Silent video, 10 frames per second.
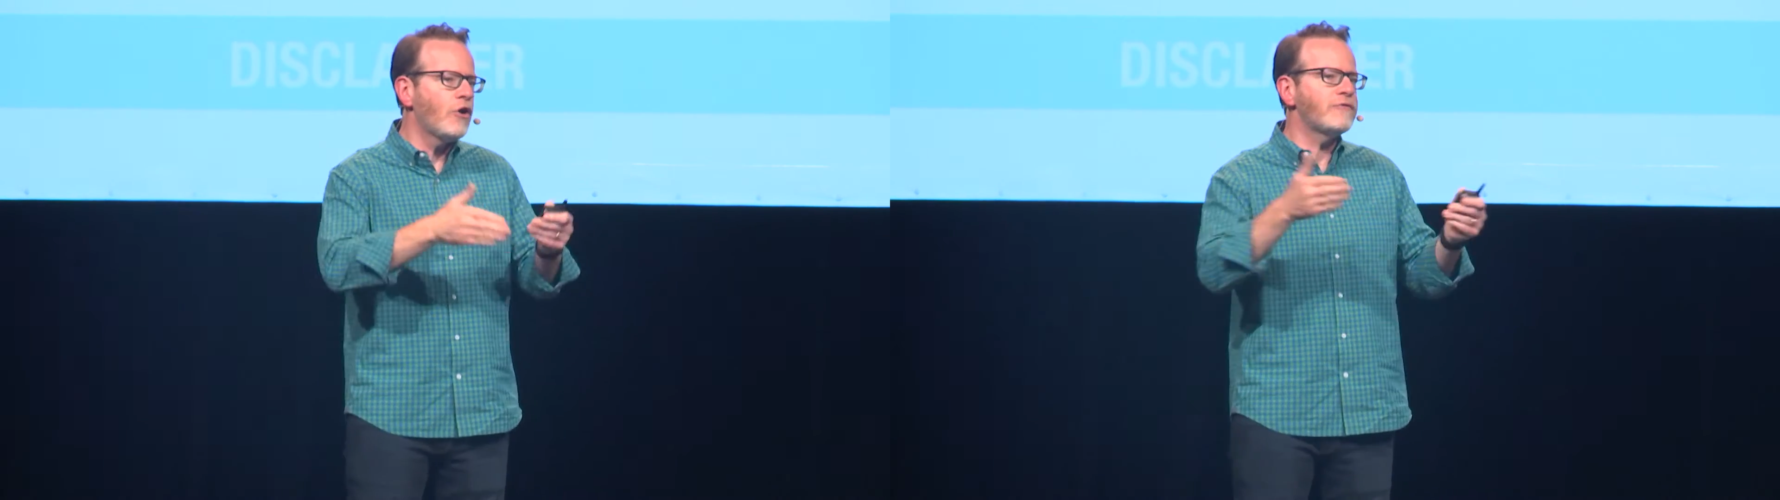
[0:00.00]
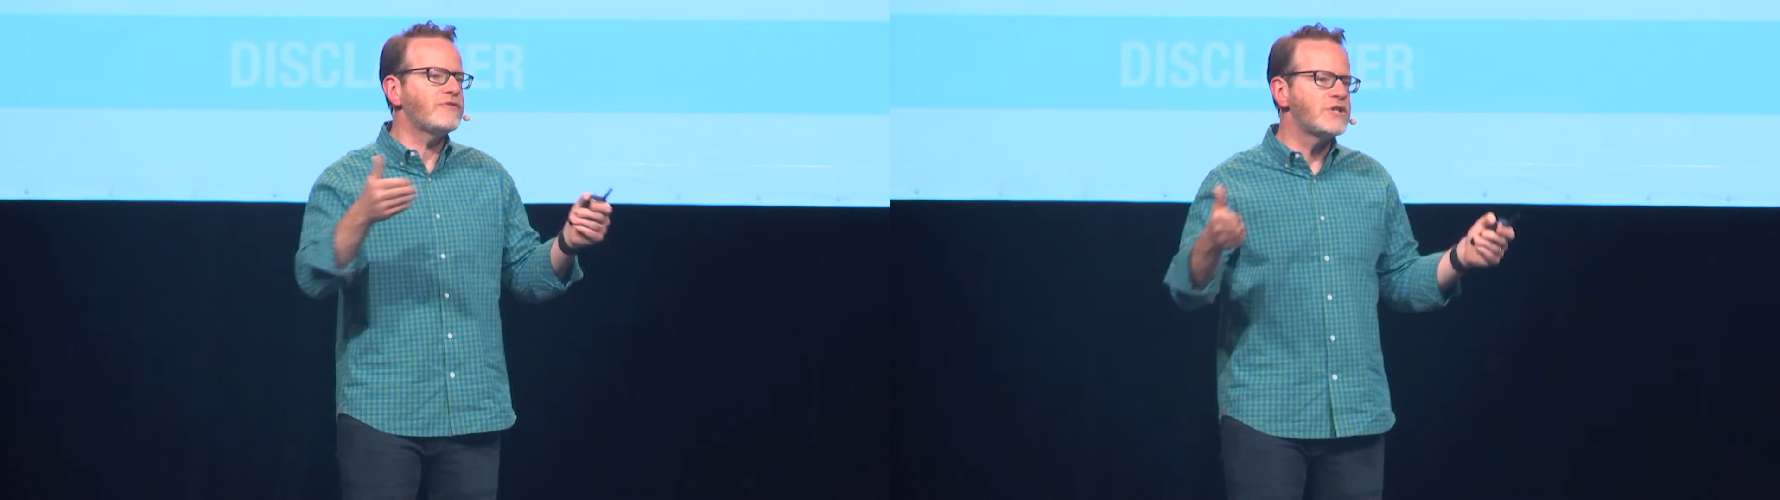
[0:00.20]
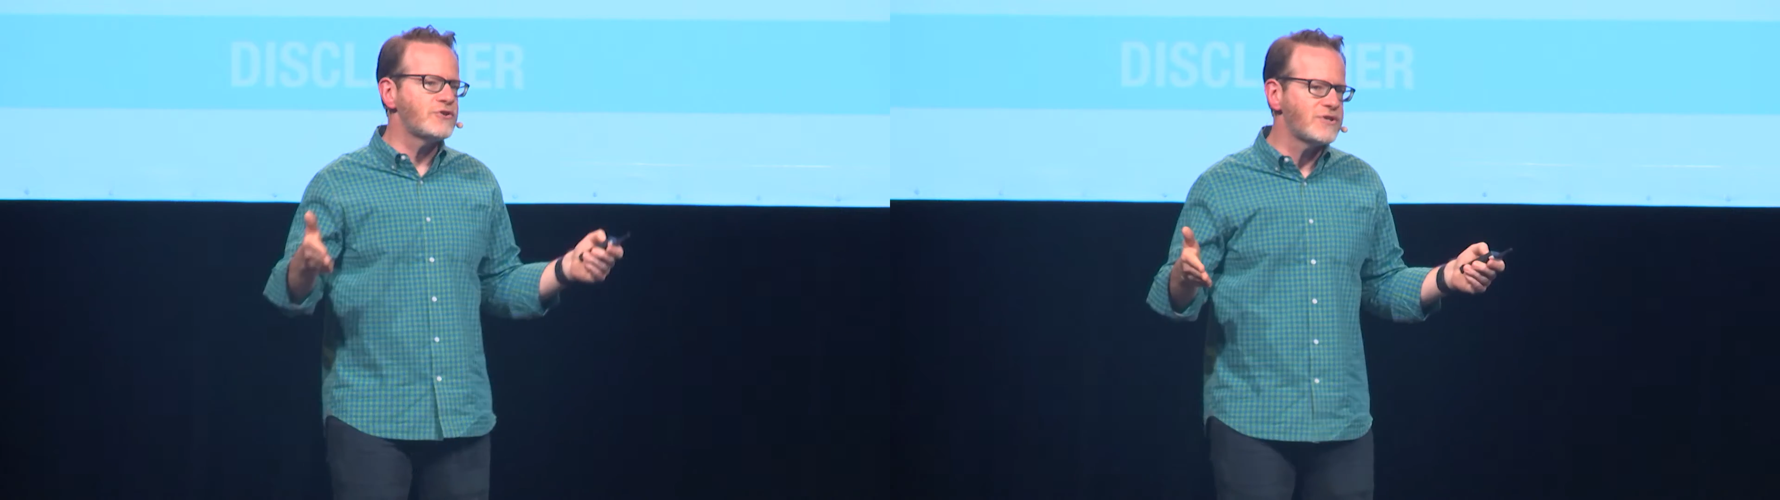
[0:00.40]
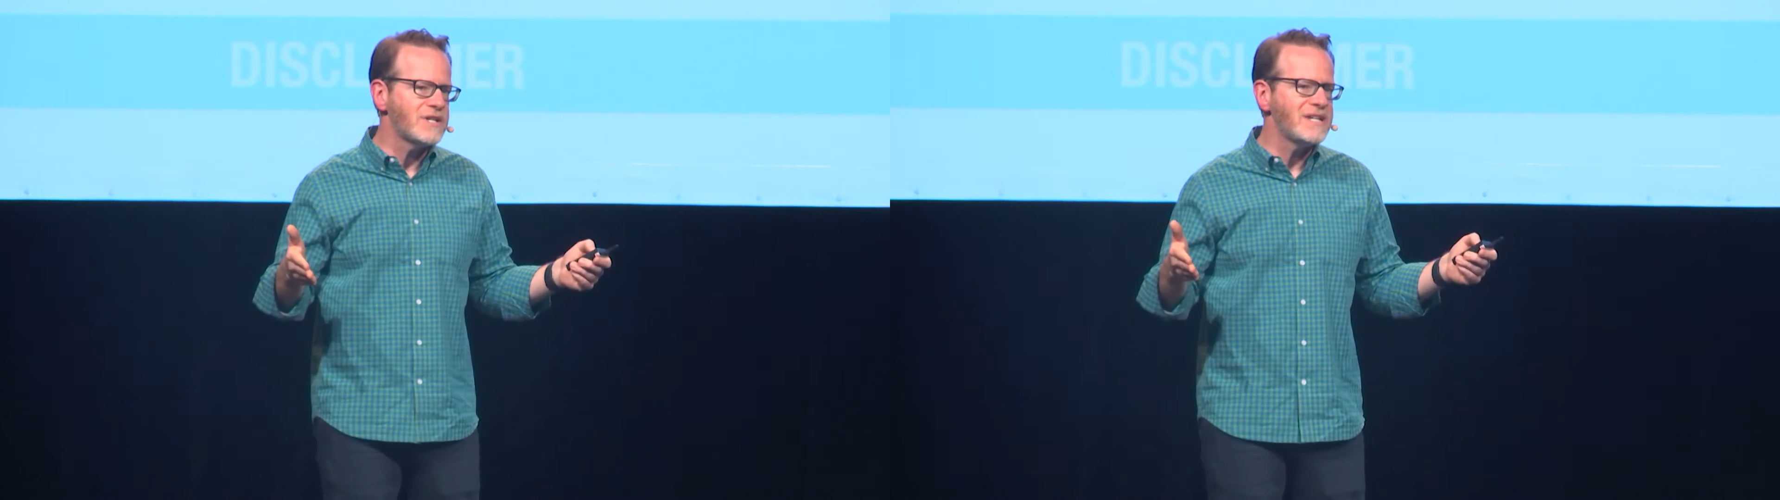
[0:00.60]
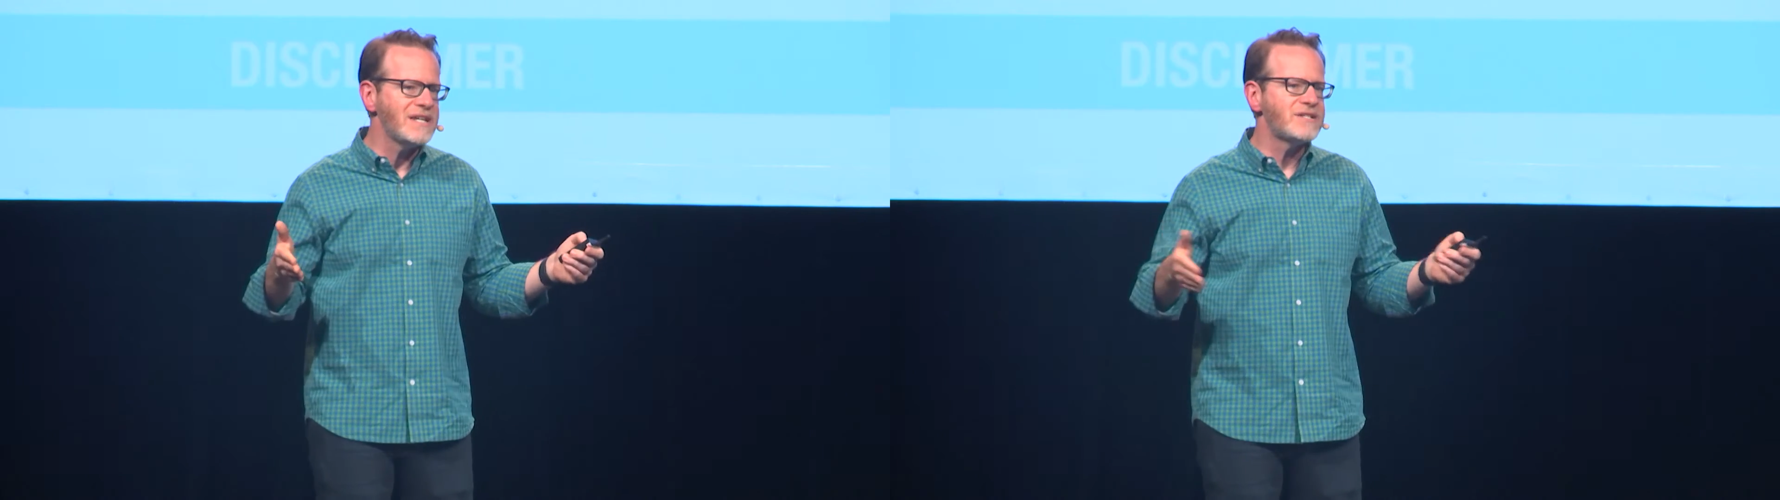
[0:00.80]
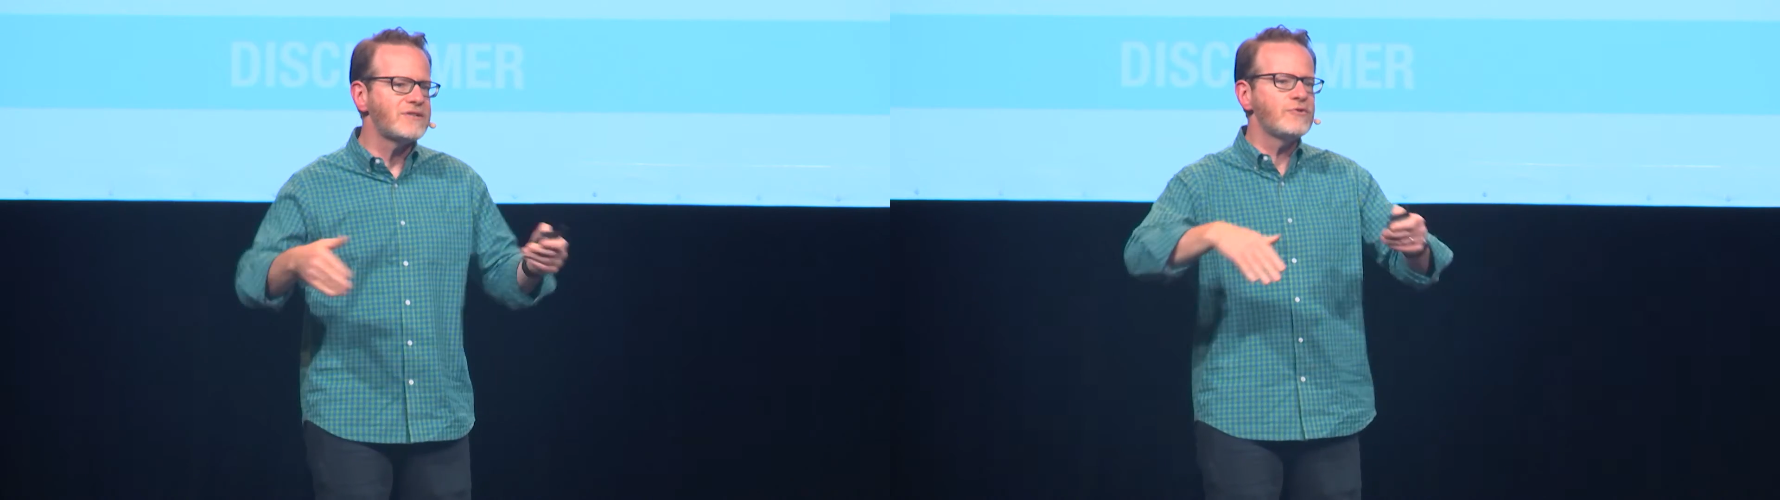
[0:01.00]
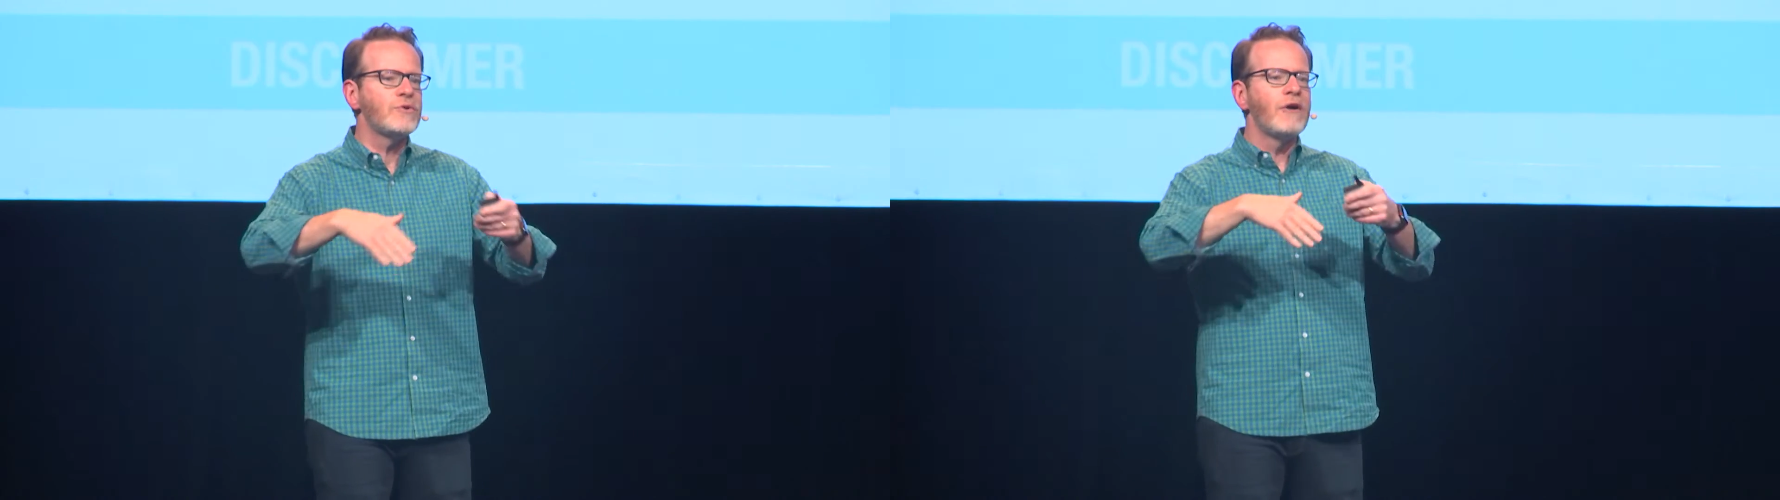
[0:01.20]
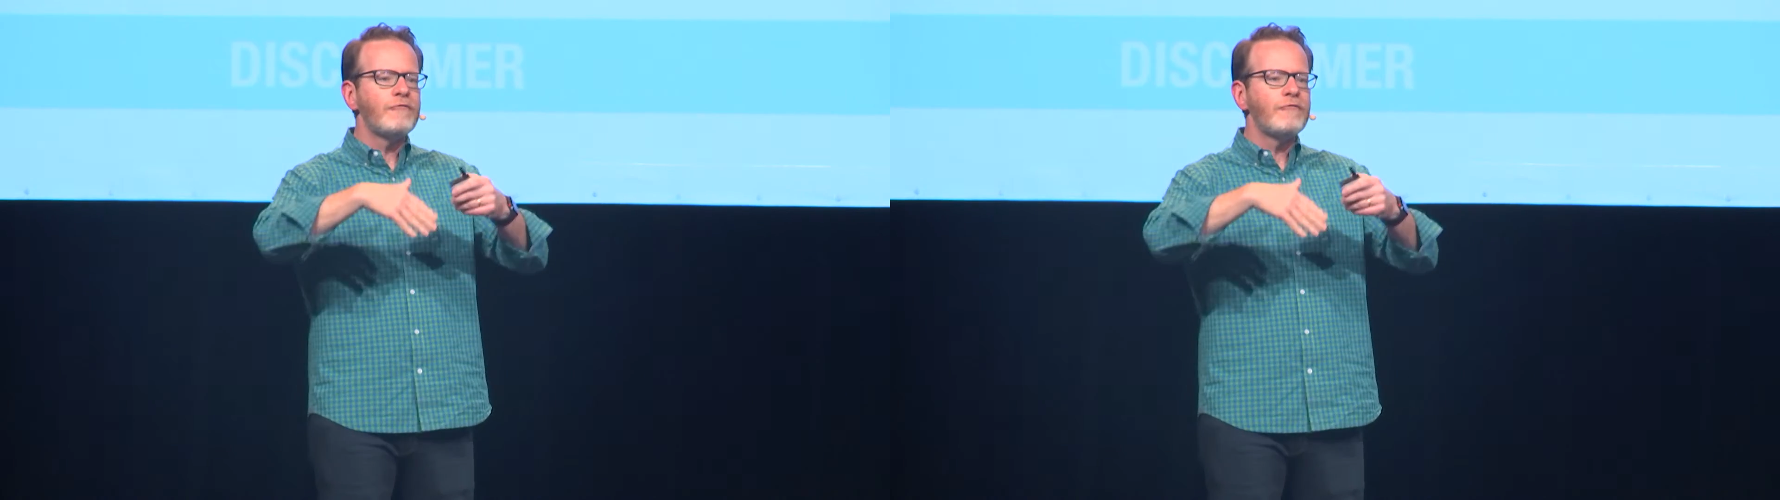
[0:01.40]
the features it needs to